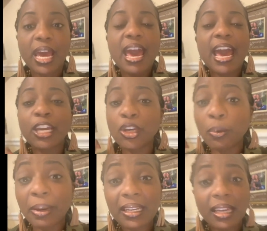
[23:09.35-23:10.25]
and you
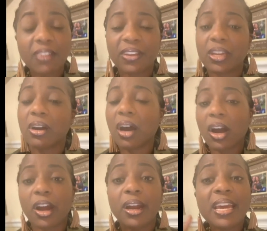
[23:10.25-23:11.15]
believe in your
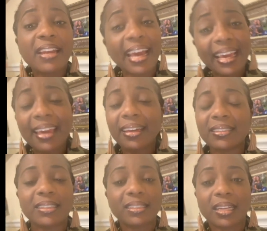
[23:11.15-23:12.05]
heart that he is
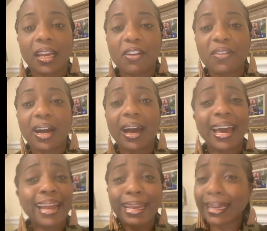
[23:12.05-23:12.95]
the son of God.
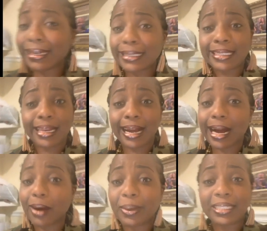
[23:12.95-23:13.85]
And then listen, like
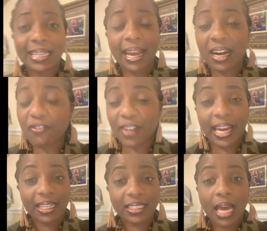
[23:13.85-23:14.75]
I always say,
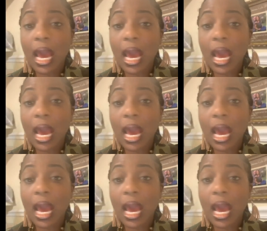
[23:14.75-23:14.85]
confess.